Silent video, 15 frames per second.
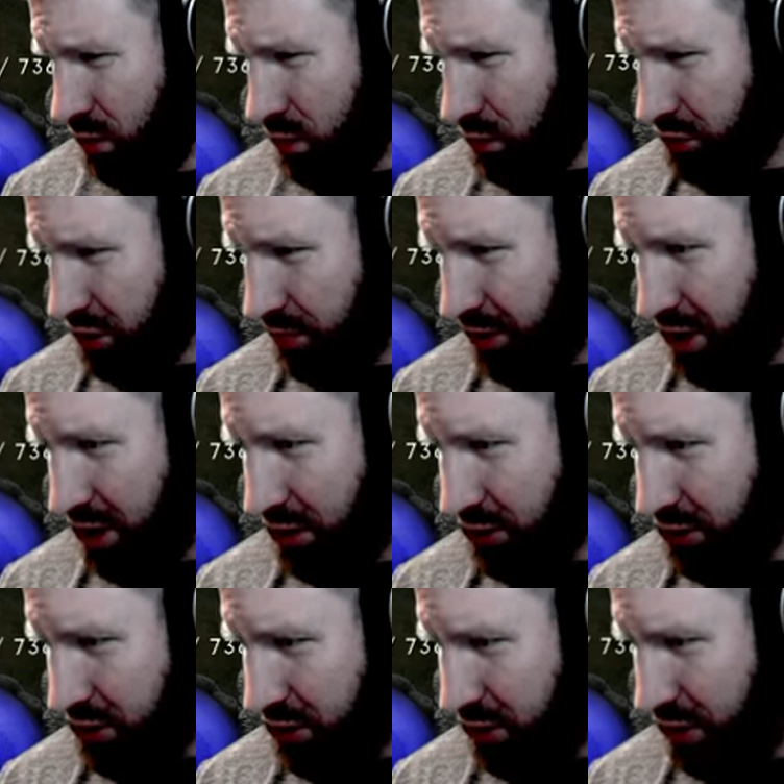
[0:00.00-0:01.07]
What's up,
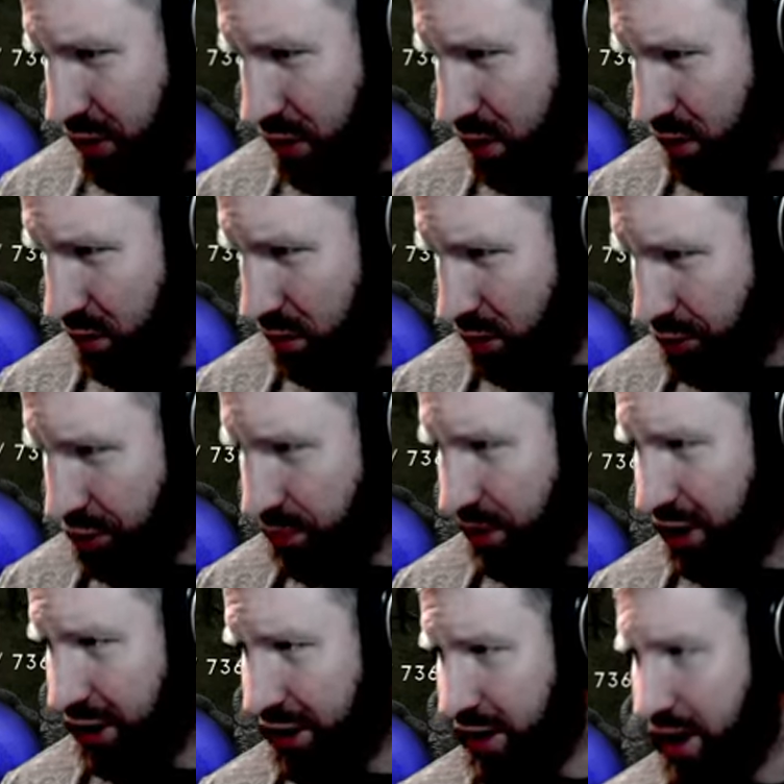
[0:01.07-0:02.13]
guys?
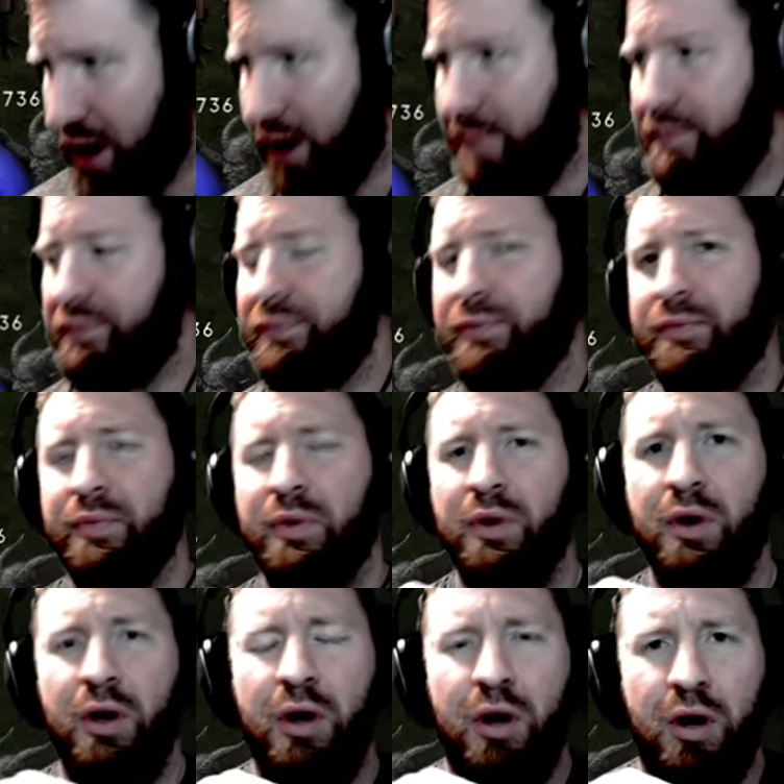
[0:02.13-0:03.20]
Iceman here.
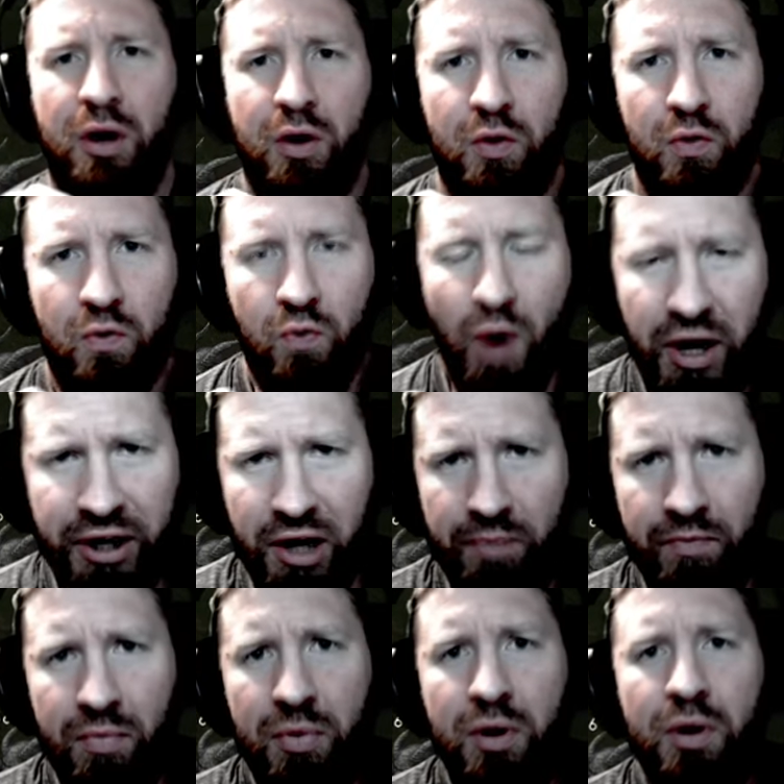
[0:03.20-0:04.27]

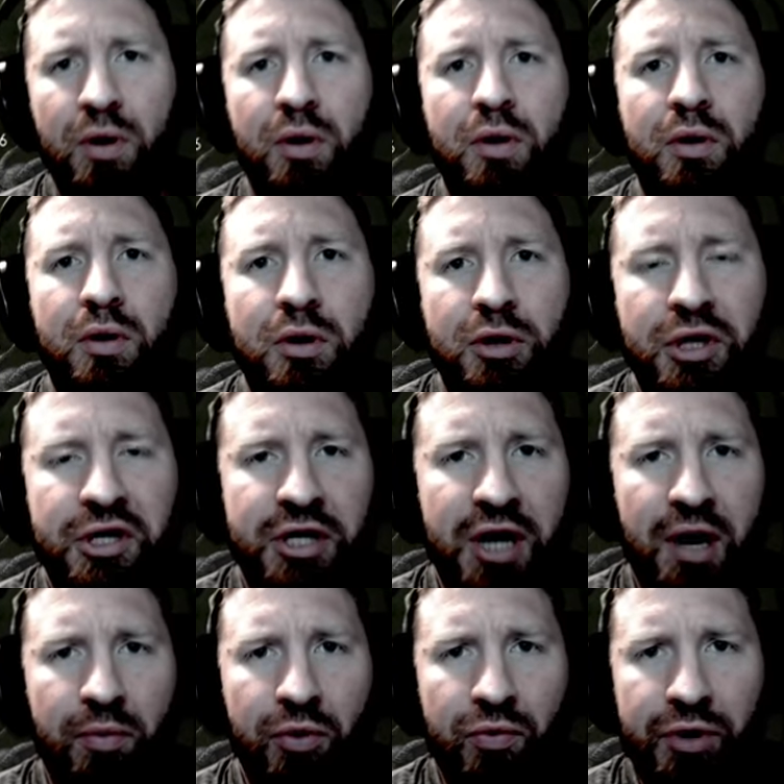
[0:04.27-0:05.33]
Welcome to the
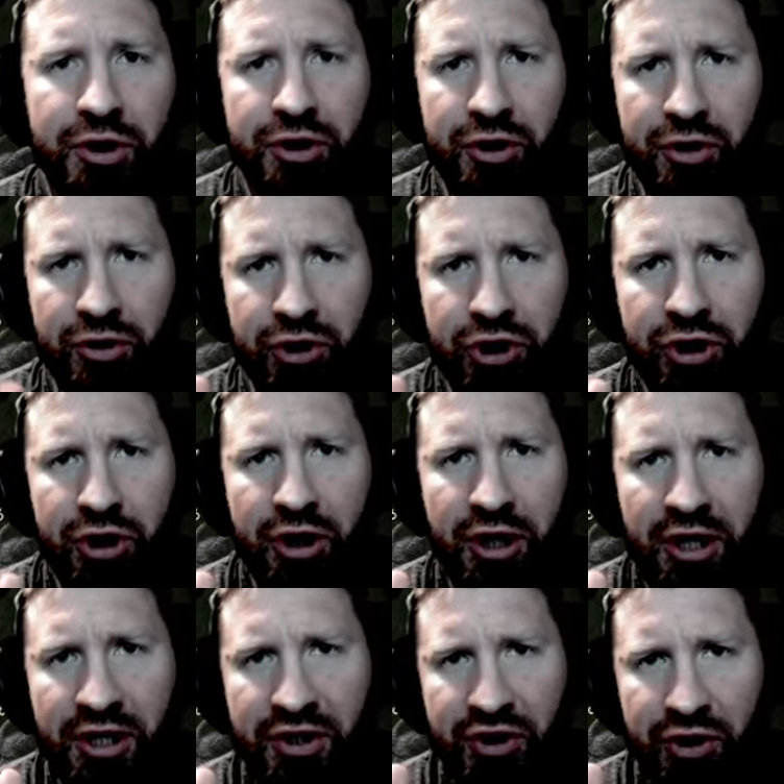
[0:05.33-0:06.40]
Diablo Research
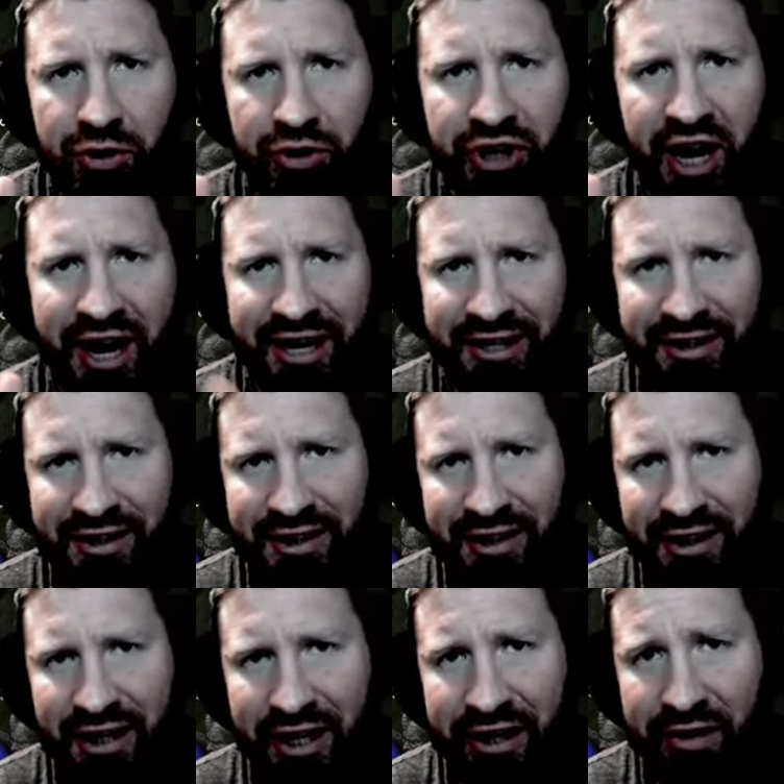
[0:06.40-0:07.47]
Institution.
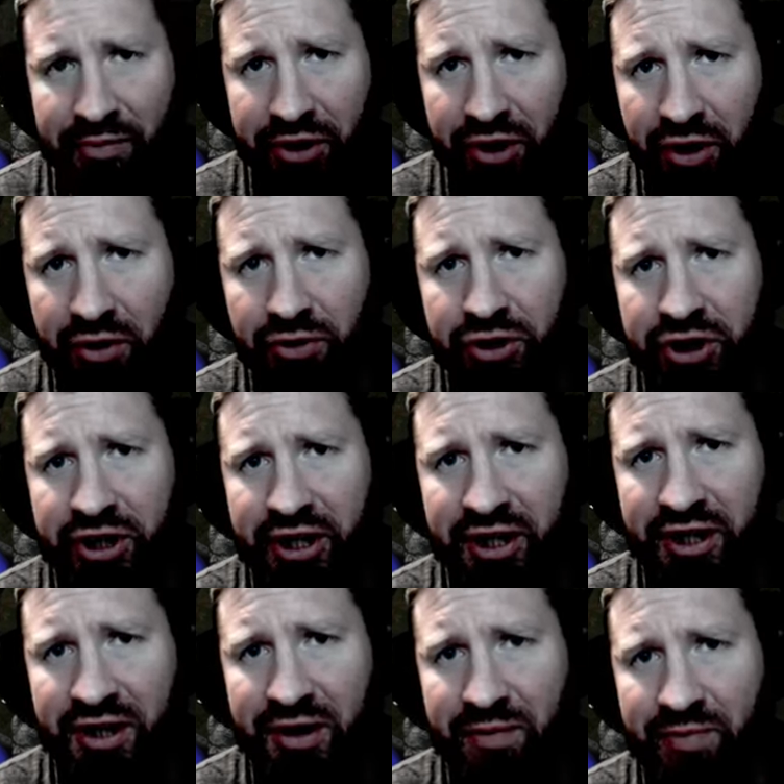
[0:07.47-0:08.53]
I am your host,
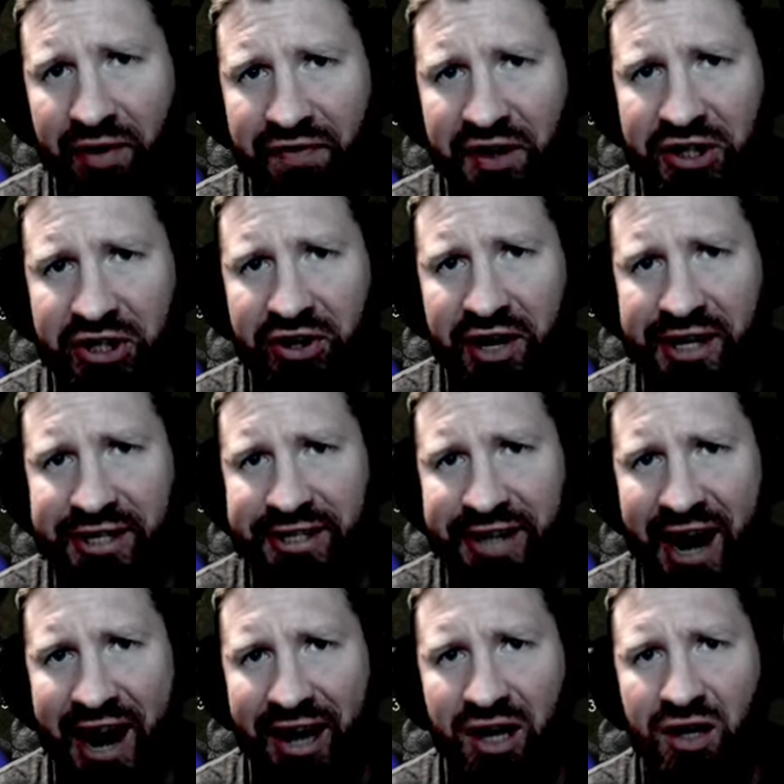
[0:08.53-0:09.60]
Professor
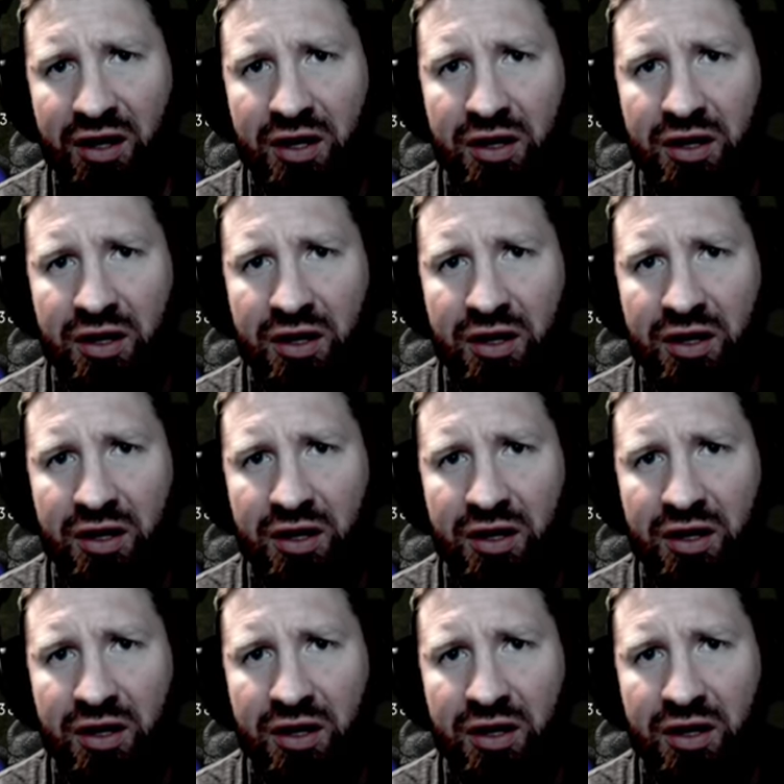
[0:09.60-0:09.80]
Ice-Dak.